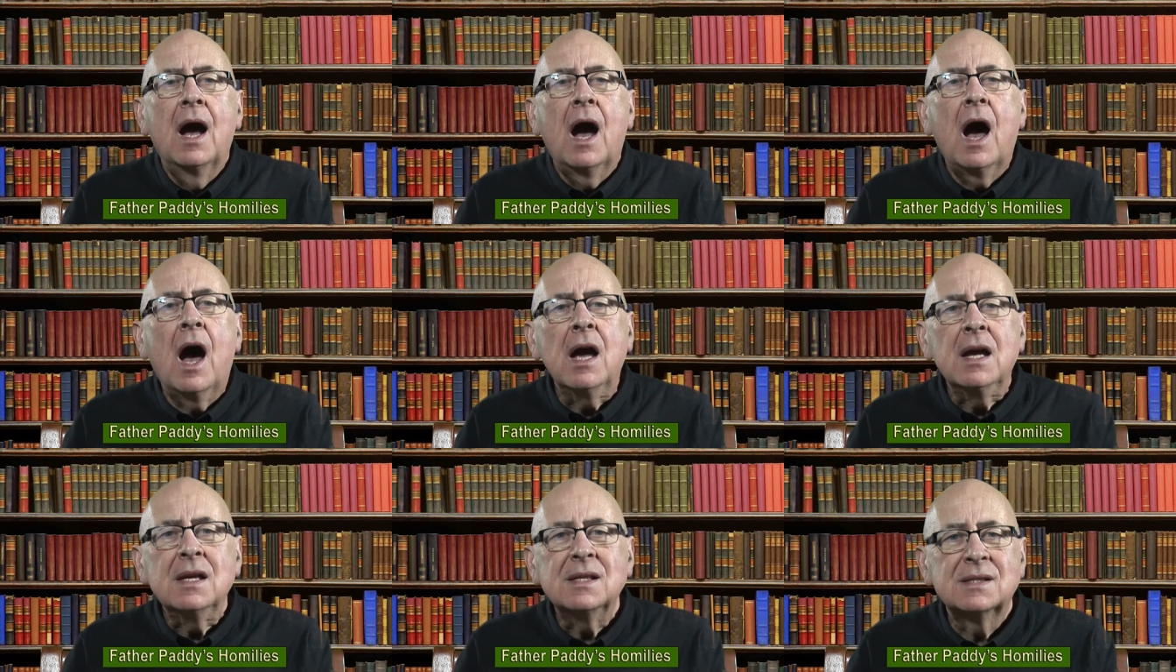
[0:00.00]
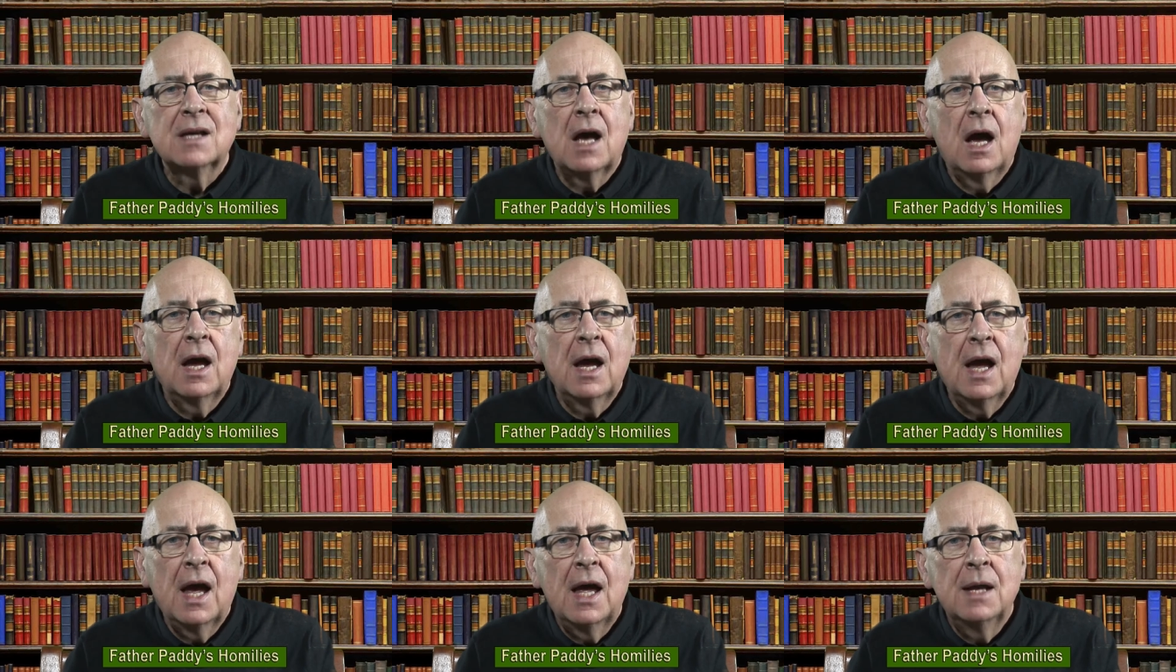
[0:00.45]

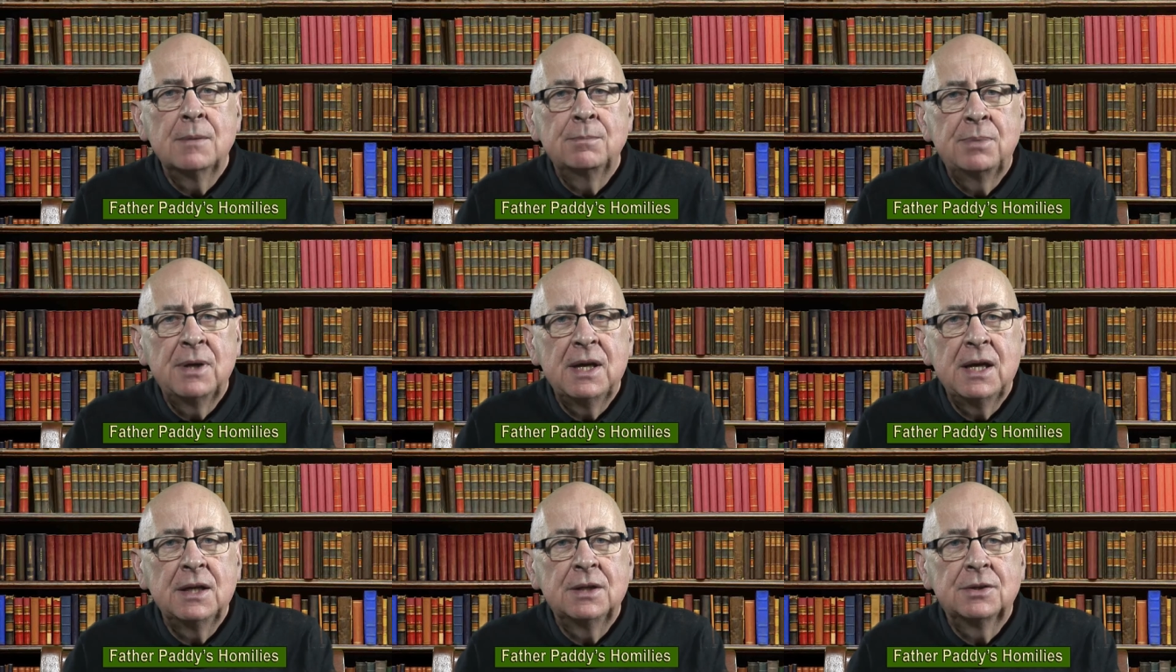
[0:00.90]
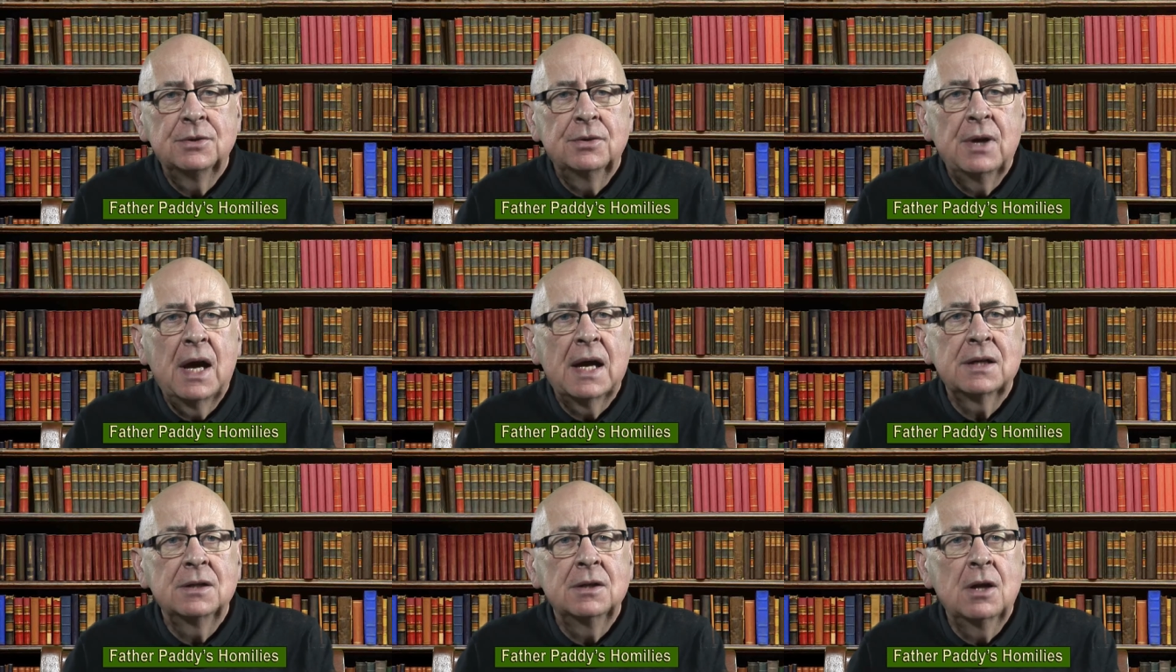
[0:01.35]
Isaiah and Peter
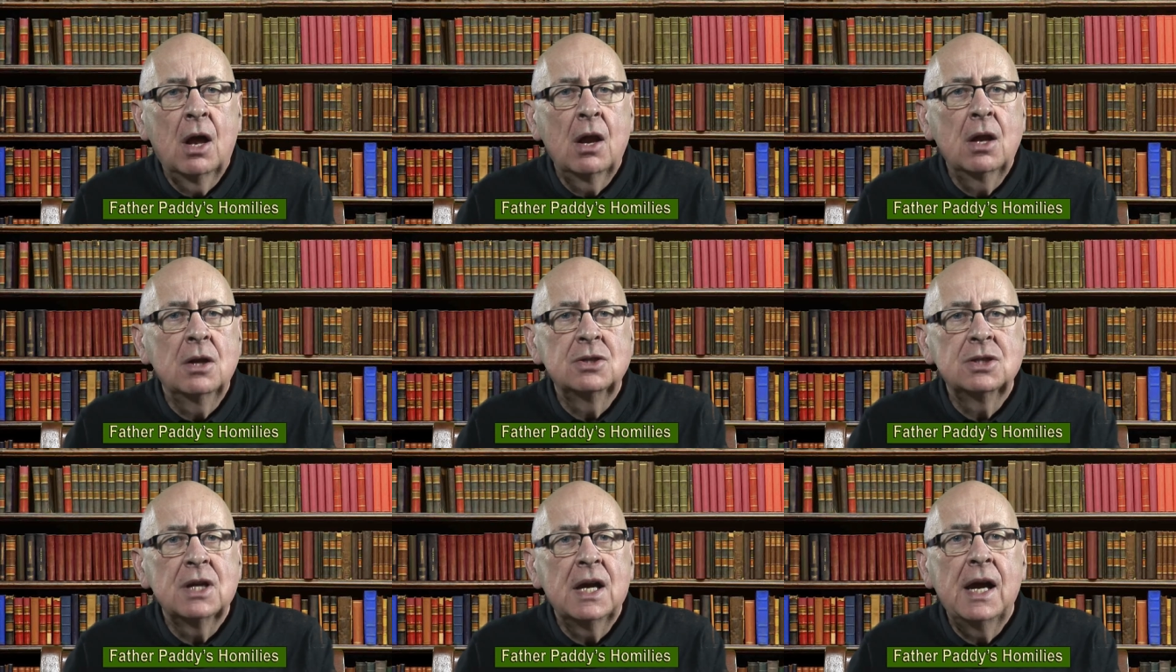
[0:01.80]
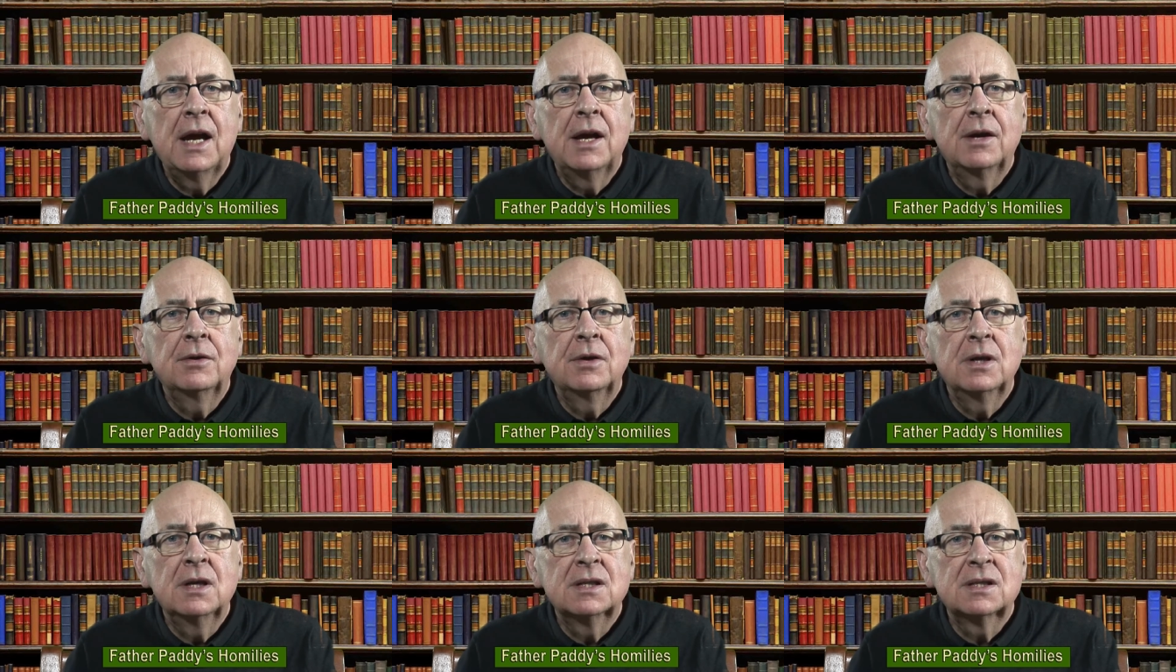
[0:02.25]
acknowledge
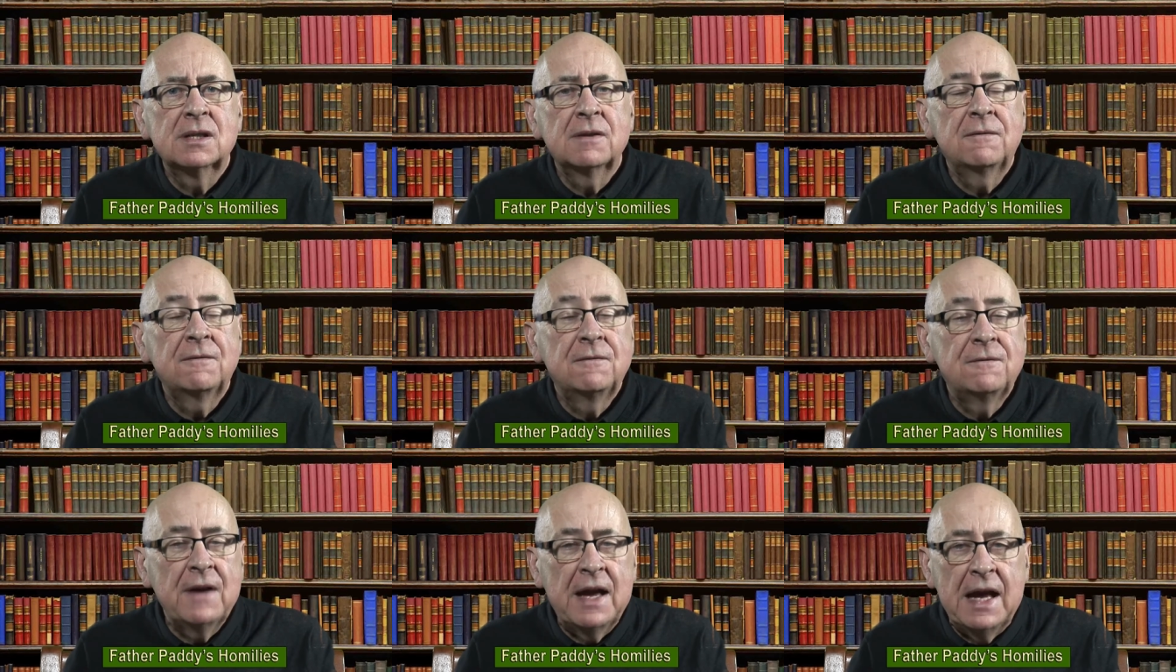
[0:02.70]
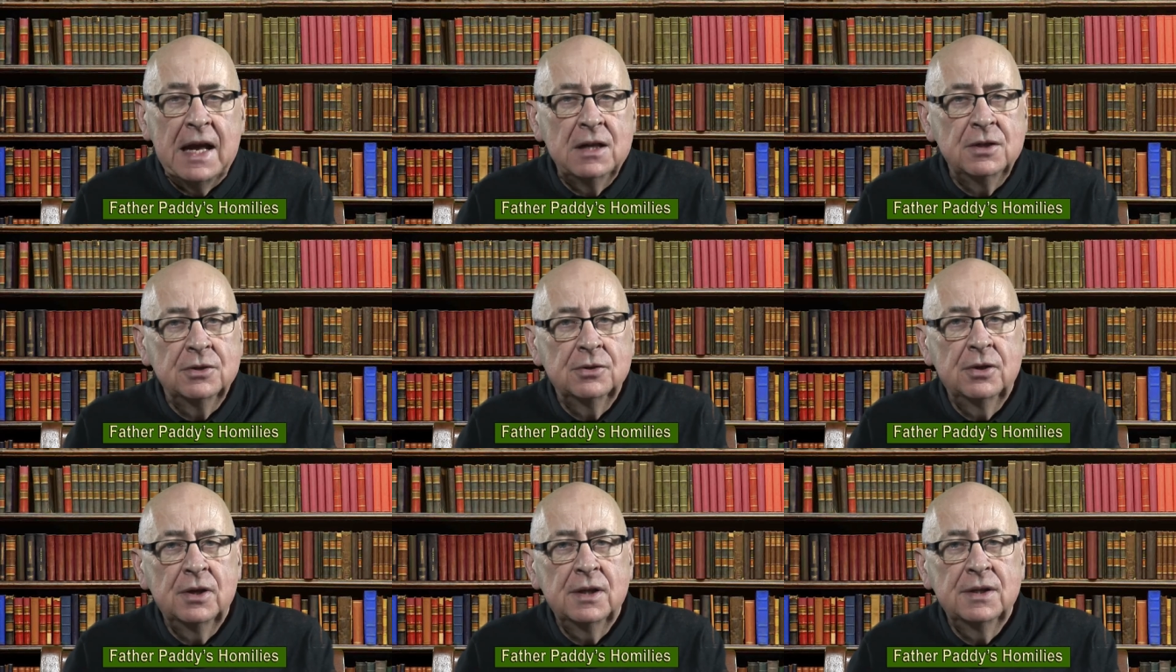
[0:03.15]
areas of
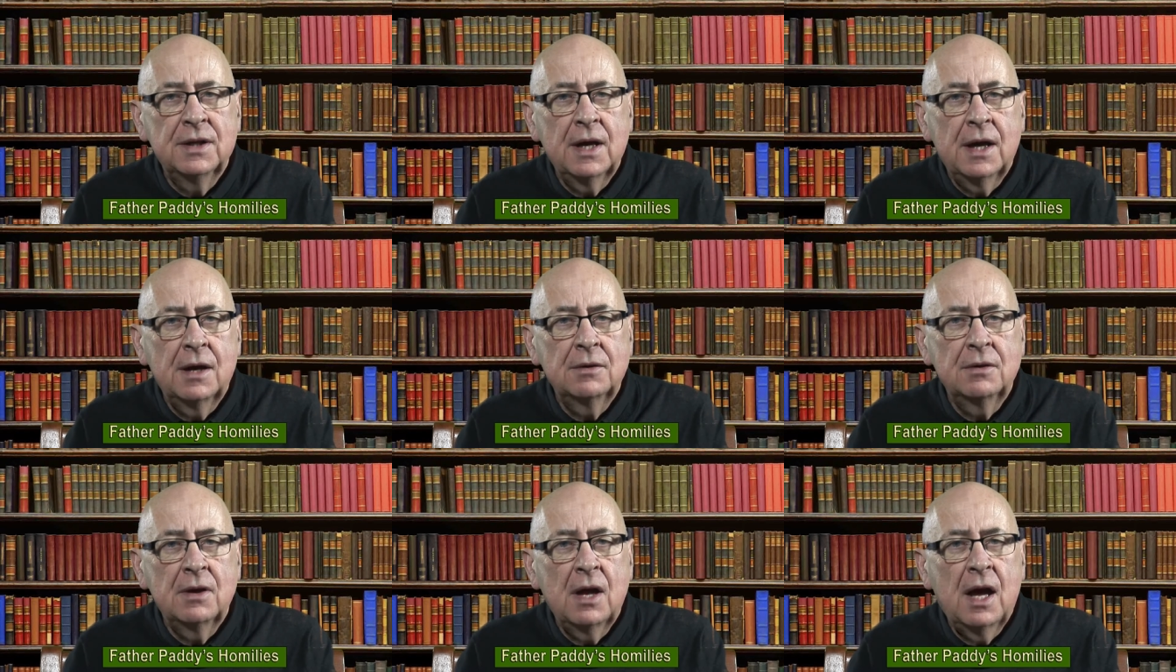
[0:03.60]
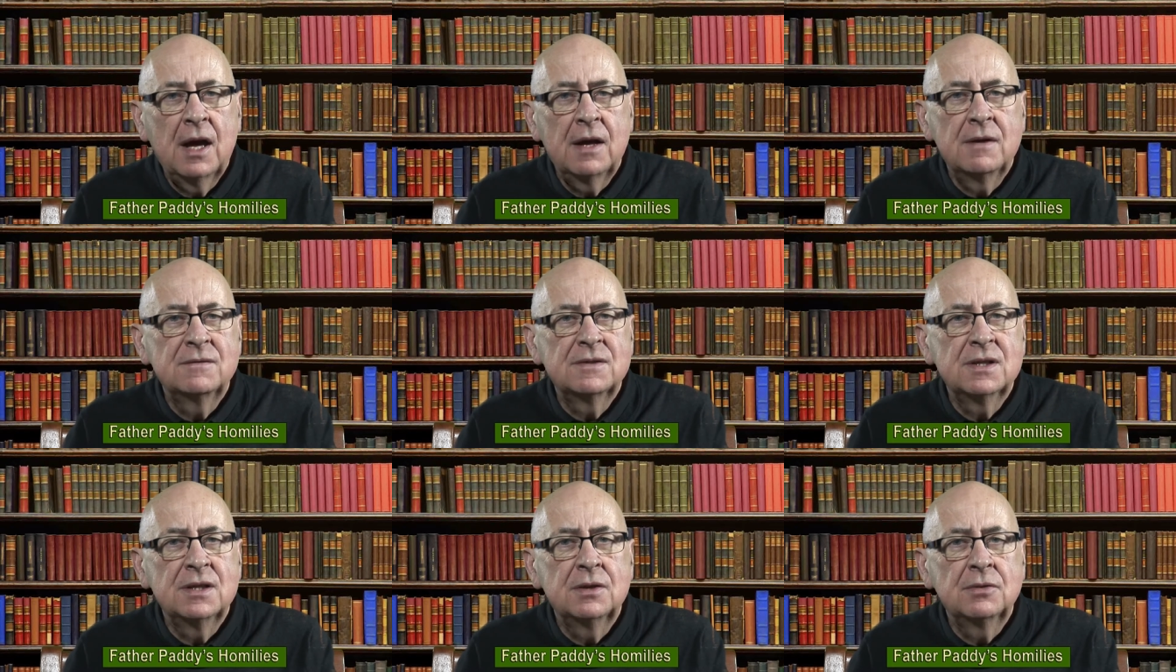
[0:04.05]
failure in their
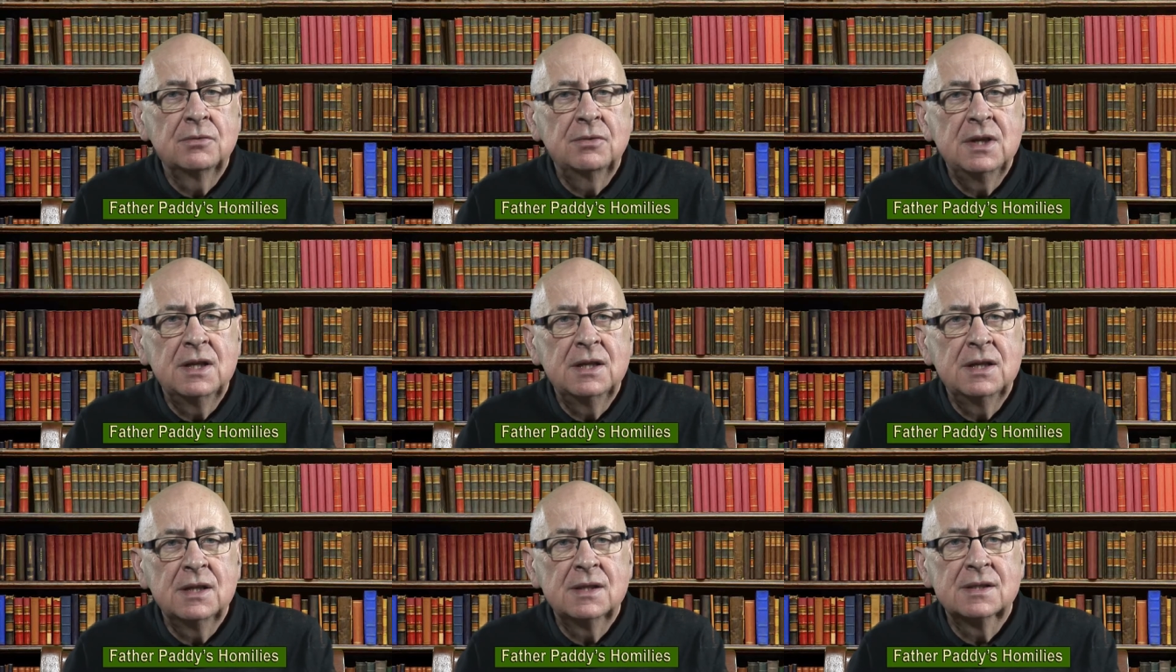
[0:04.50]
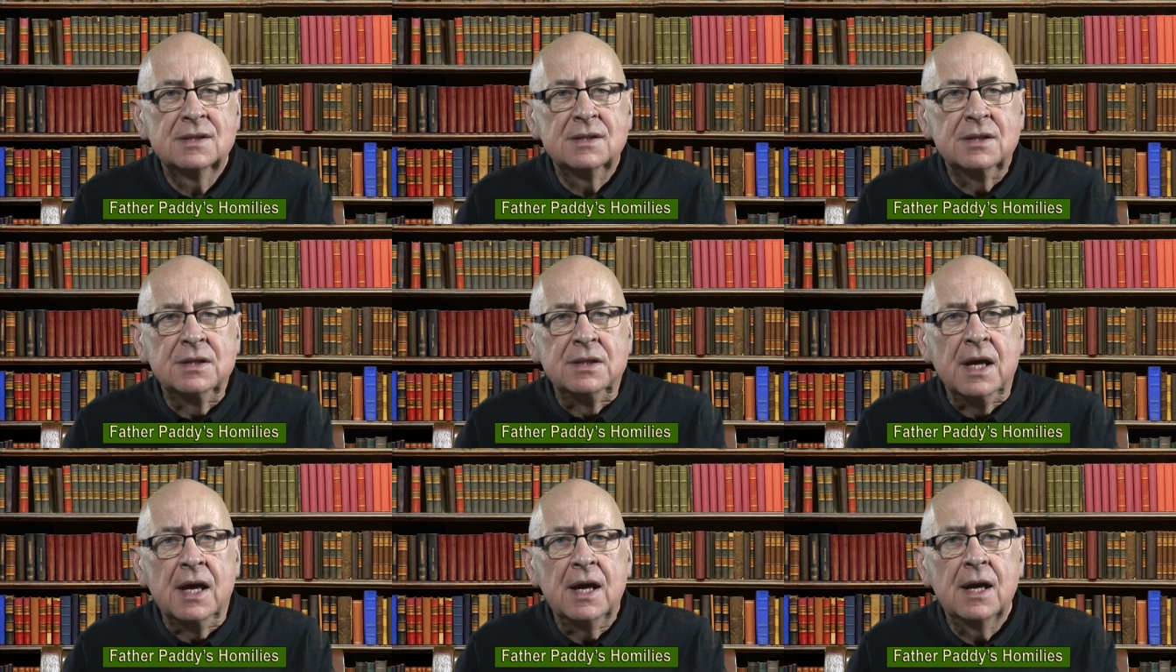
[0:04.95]
lives in the readings
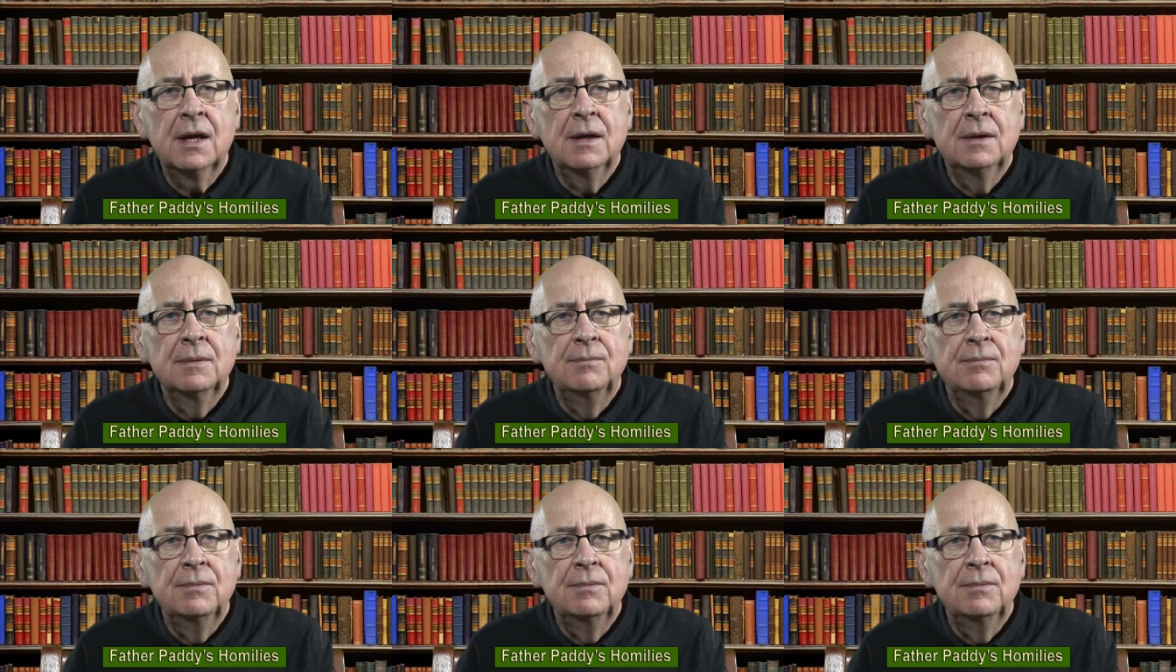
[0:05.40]
today.